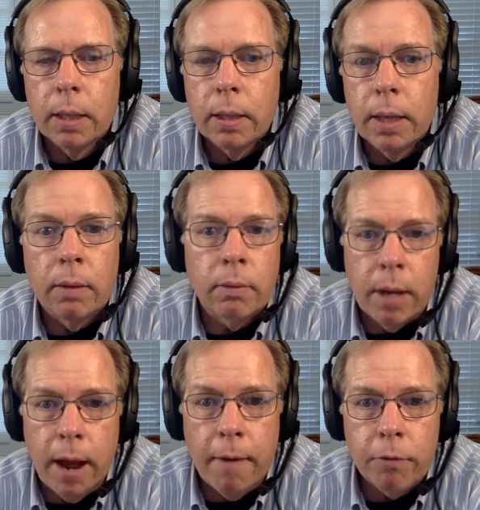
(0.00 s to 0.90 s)
Now,
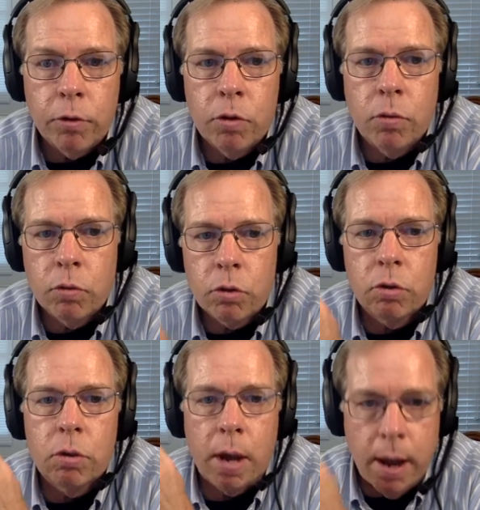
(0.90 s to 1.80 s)
after you
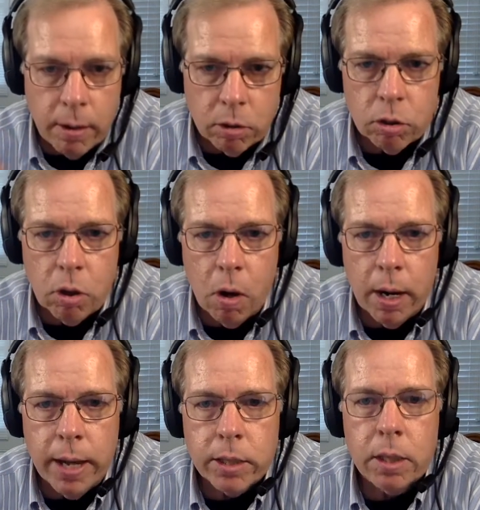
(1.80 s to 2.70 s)

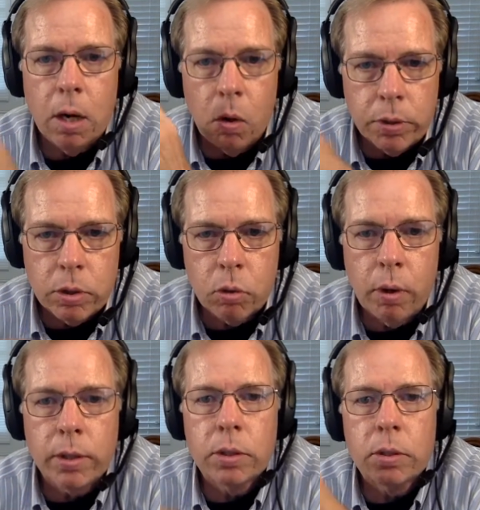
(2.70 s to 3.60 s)
start asking all these
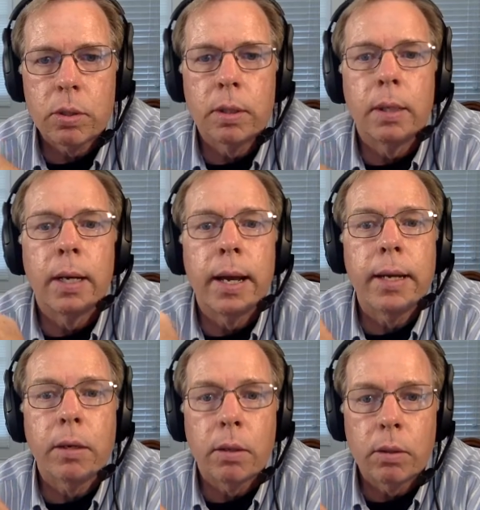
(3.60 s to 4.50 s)
questions, then
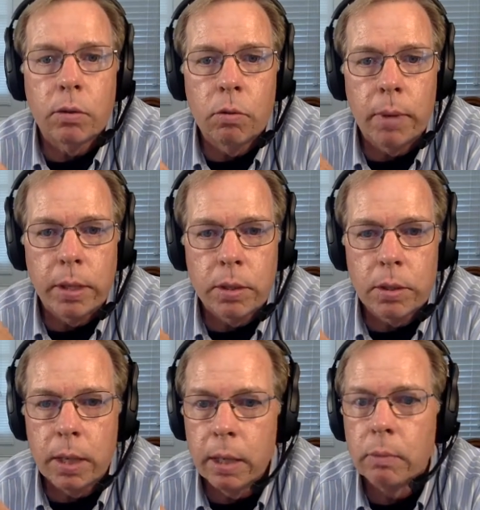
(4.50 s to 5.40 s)
later you may
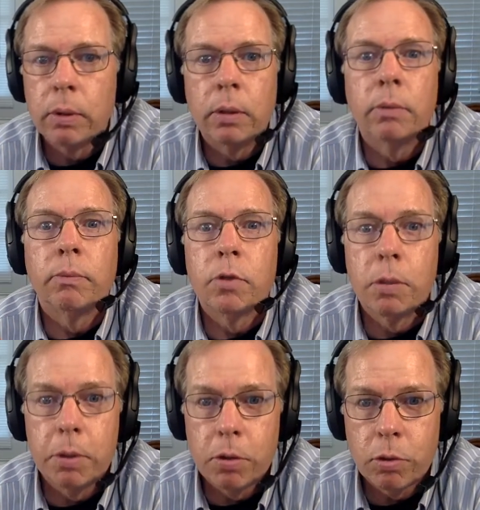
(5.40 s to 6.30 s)
decide, well,
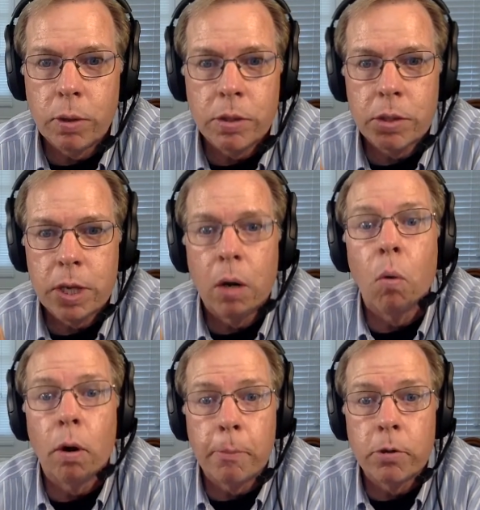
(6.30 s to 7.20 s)
some of those questions I
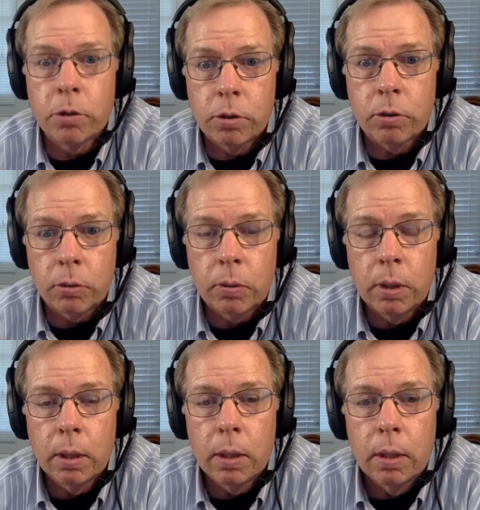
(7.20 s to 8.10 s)
don't want to pursue,
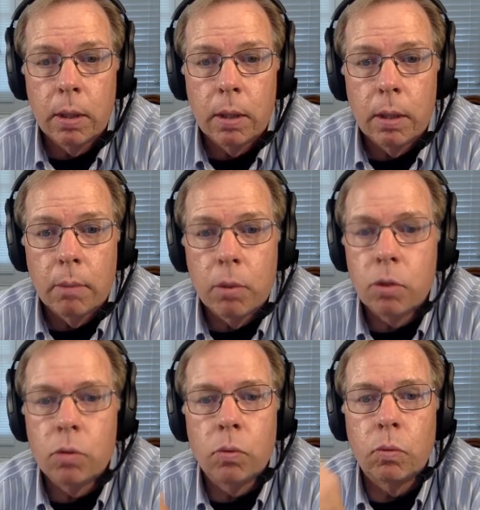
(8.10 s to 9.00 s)

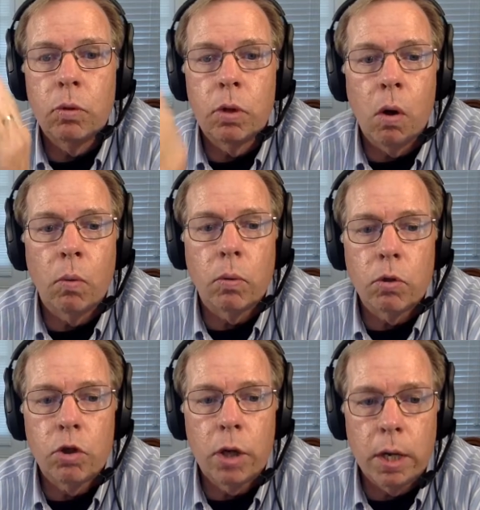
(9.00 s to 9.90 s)
but you don't
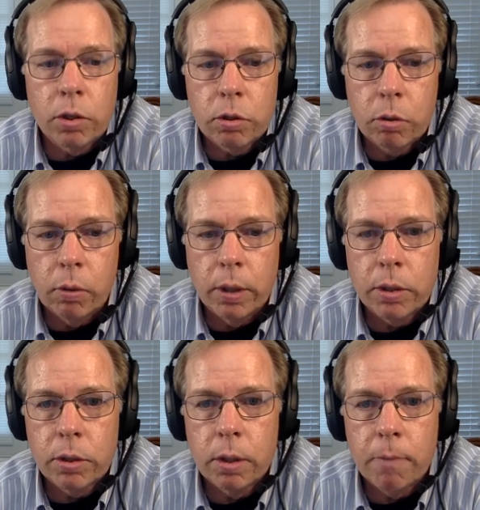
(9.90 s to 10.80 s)
judge the
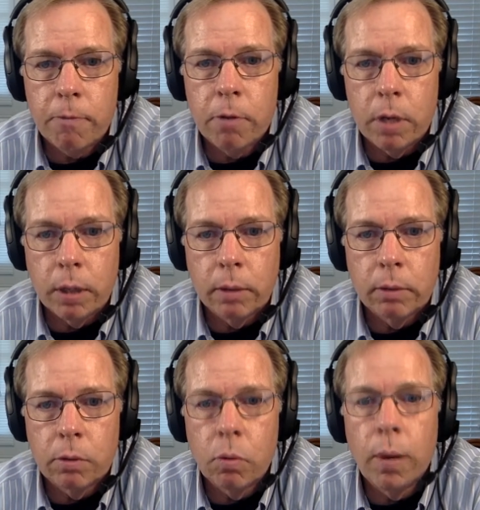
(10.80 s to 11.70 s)
question up front.
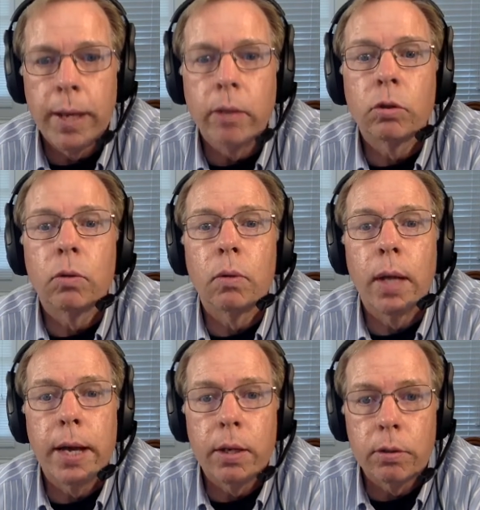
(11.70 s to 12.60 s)
You wait until
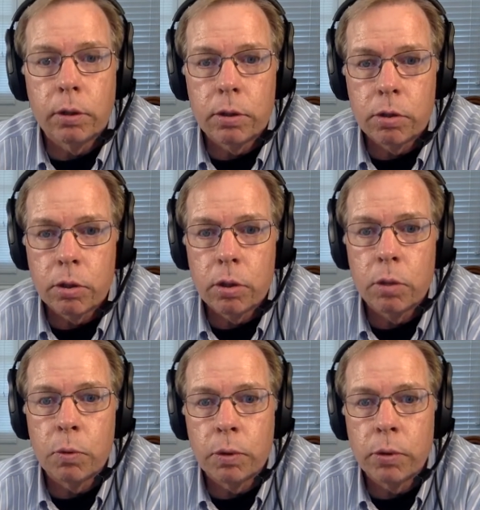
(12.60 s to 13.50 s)
later to
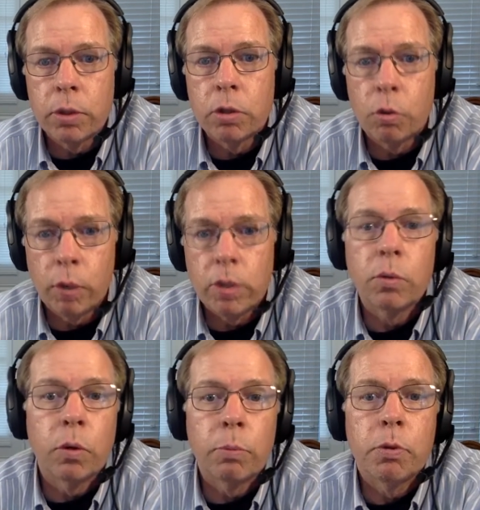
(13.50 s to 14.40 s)
discern whether it's a
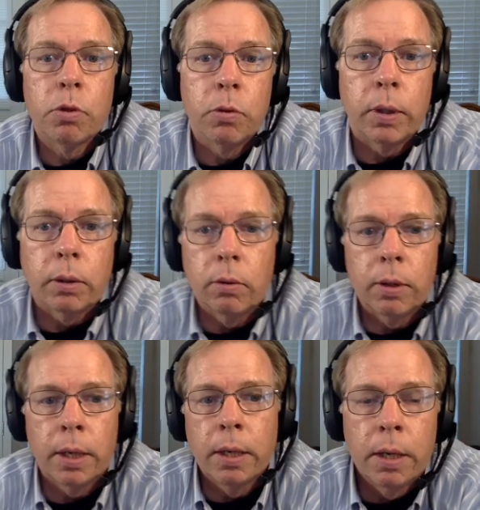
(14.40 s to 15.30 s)
question worth pursuing,
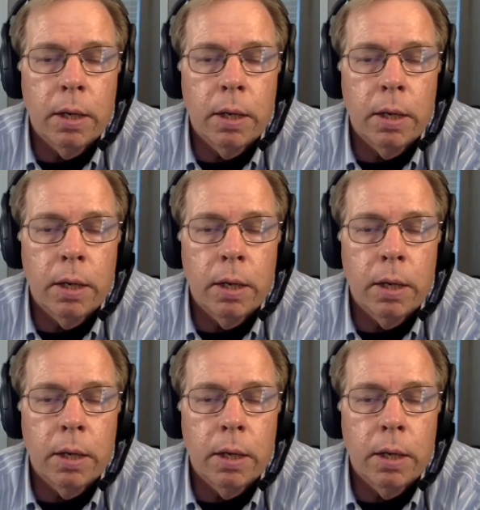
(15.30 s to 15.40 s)
okay?